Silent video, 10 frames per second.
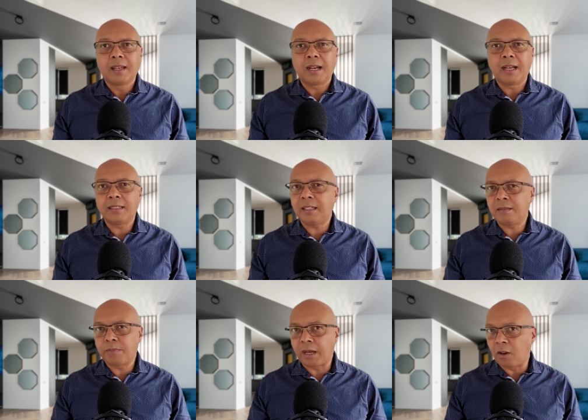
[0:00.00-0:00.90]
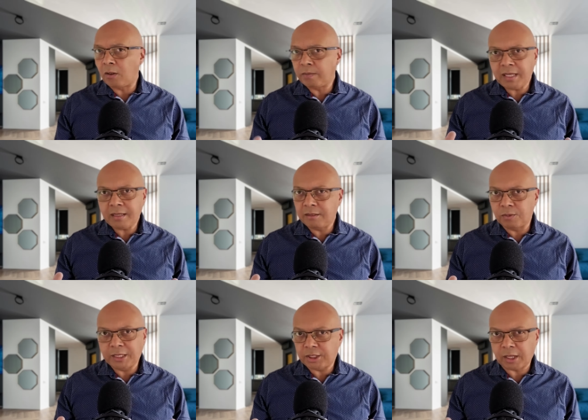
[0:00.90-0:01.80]
I said, by all means,
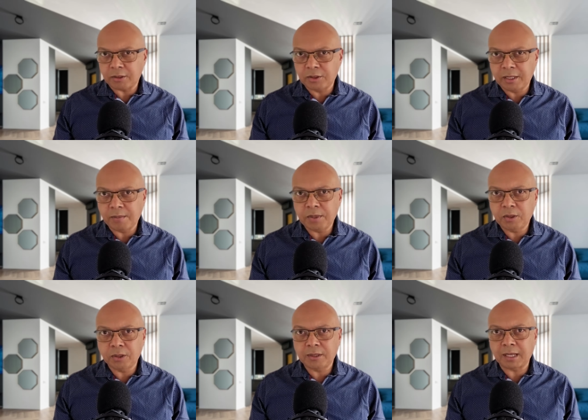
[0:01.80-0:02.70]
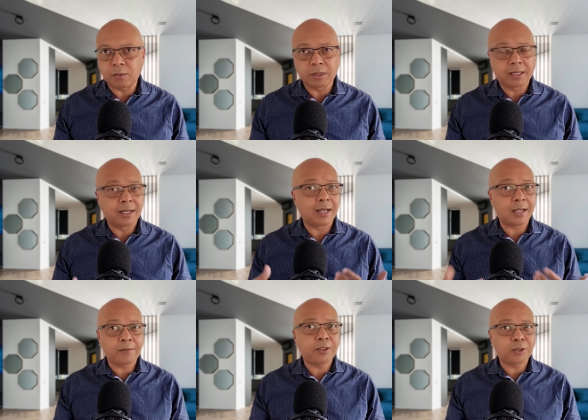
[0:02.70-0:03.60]
reach out to them because I would
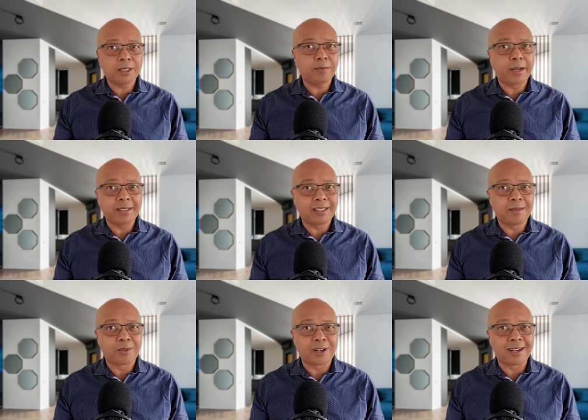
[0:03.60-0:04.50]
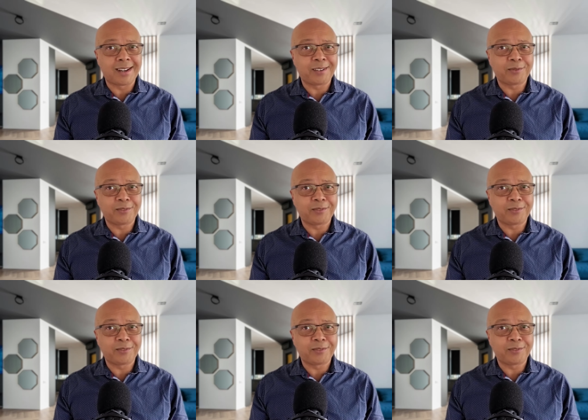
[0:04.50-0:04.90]
love to debate them on live